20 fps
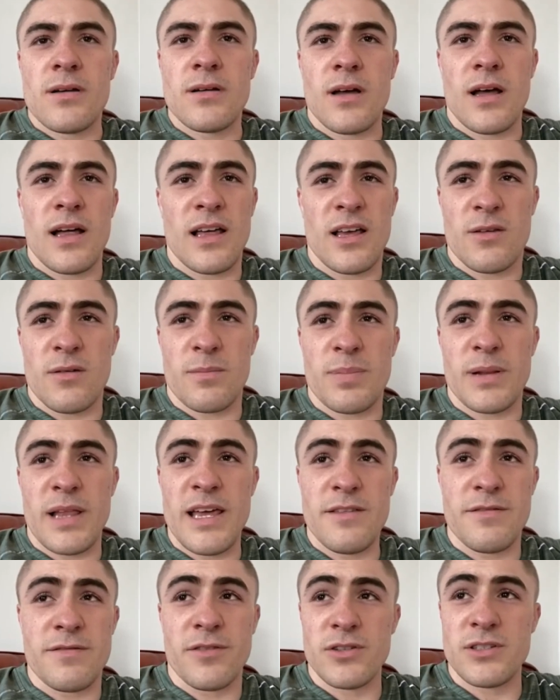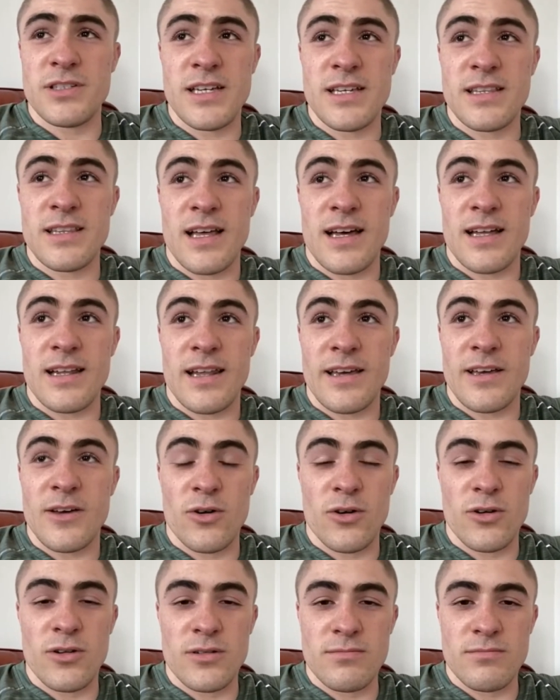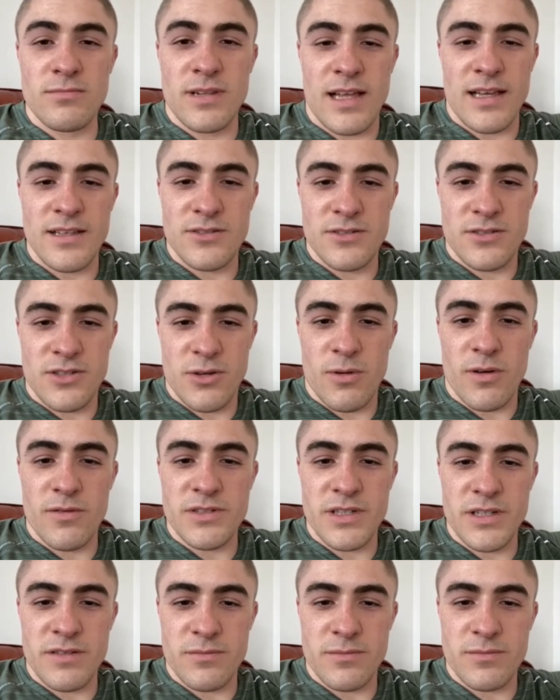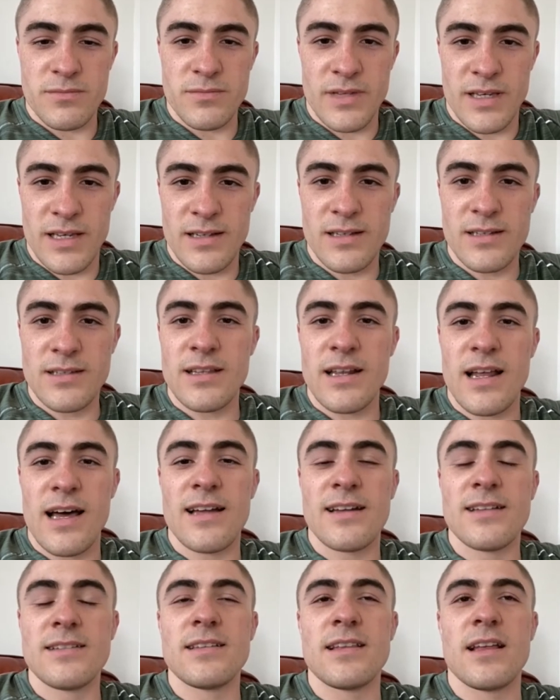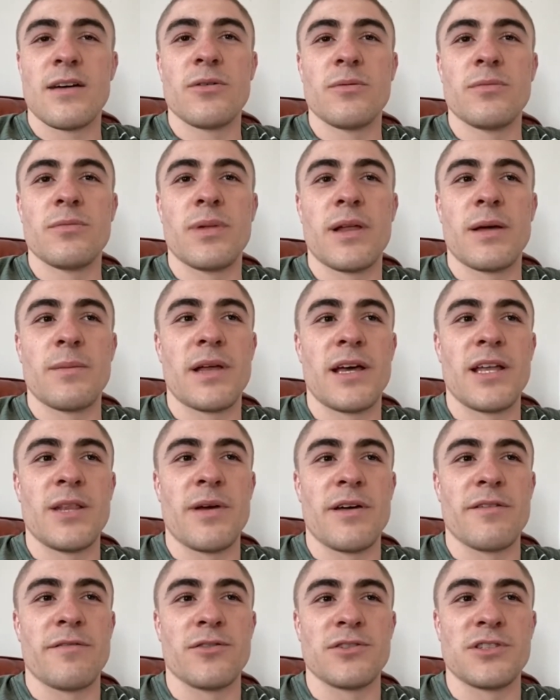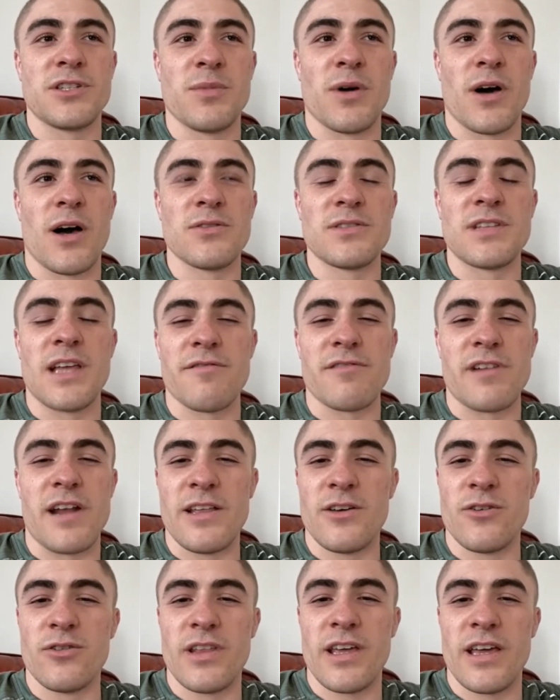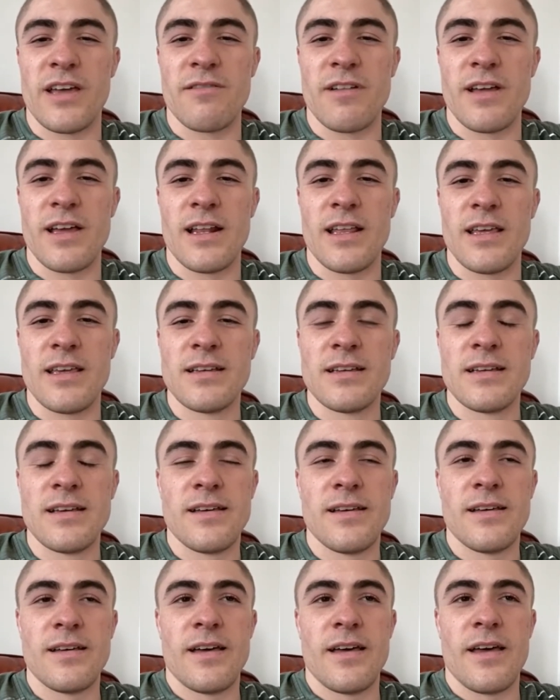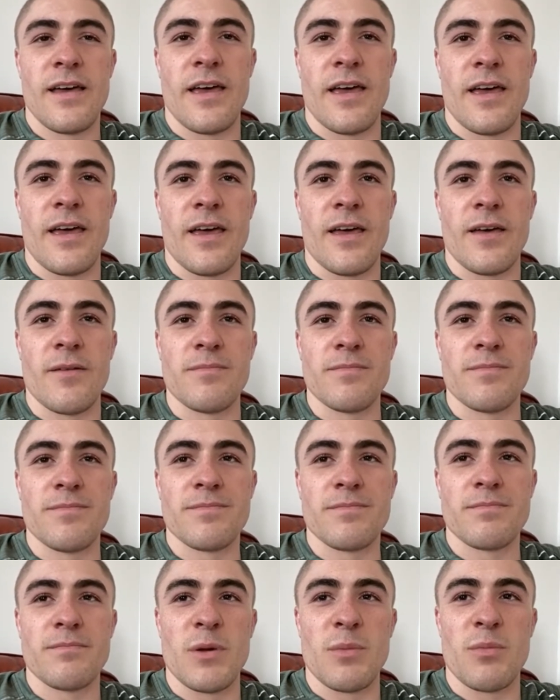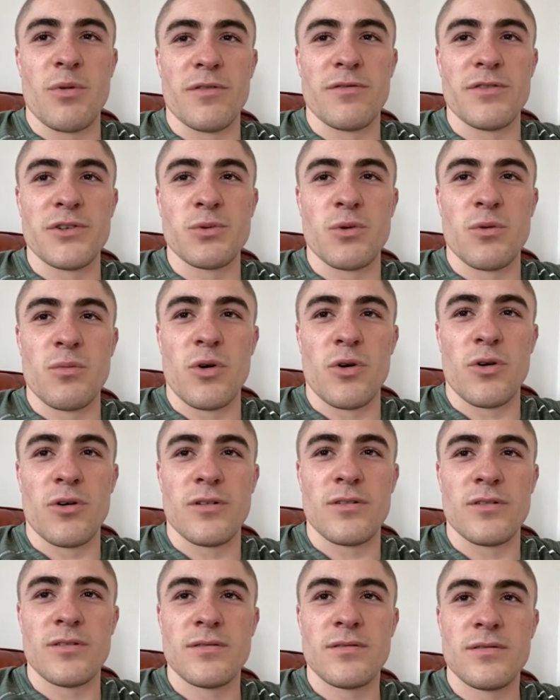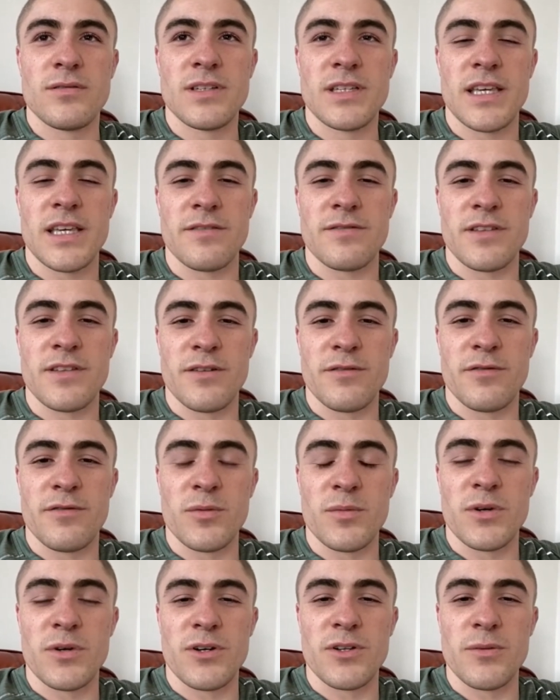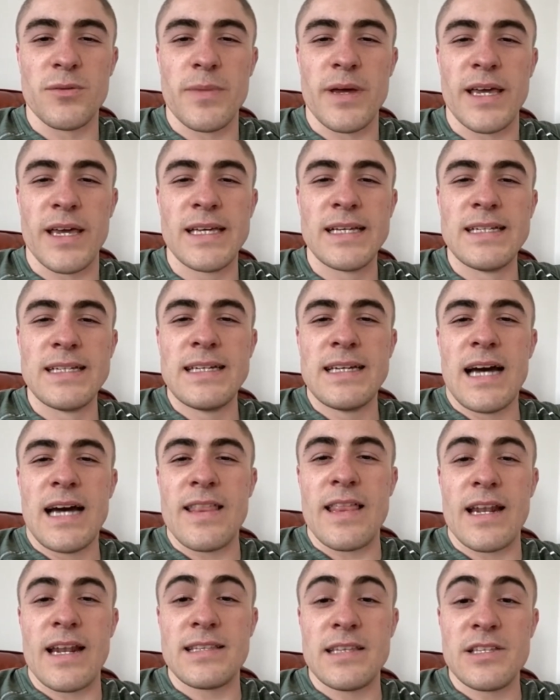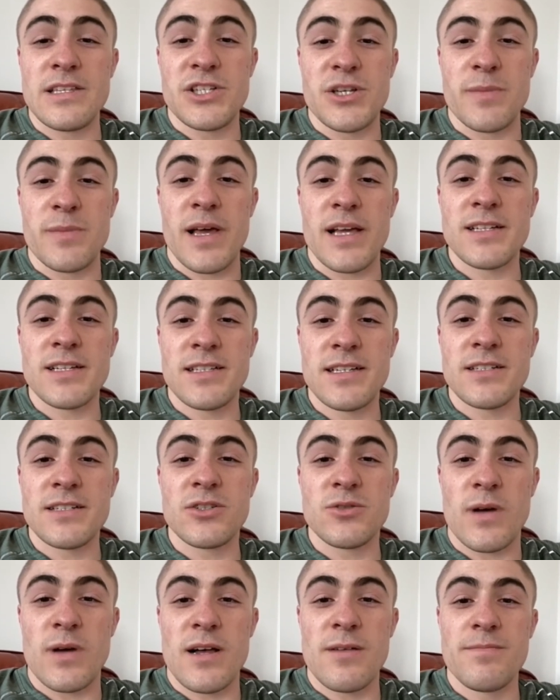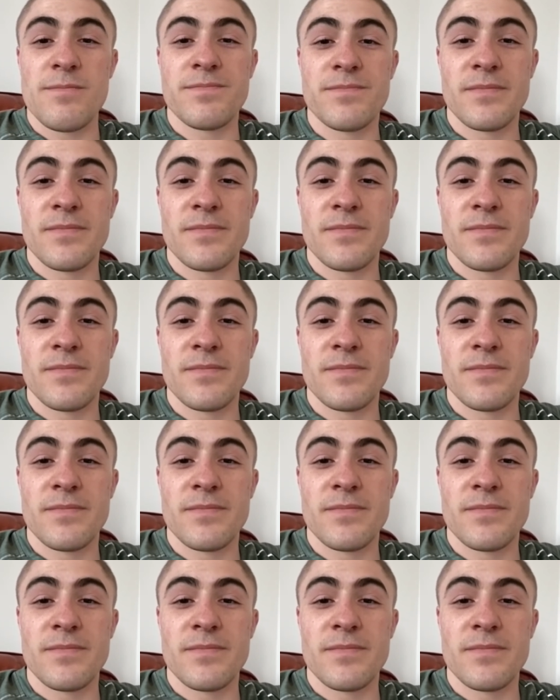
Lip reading: I played footy and that, like all lads do, obviously from England and Ireland, and that we played a bit of footy, but I was never any good at it really. My brothers were more gifted at football than me, and then I did gymnastics as well.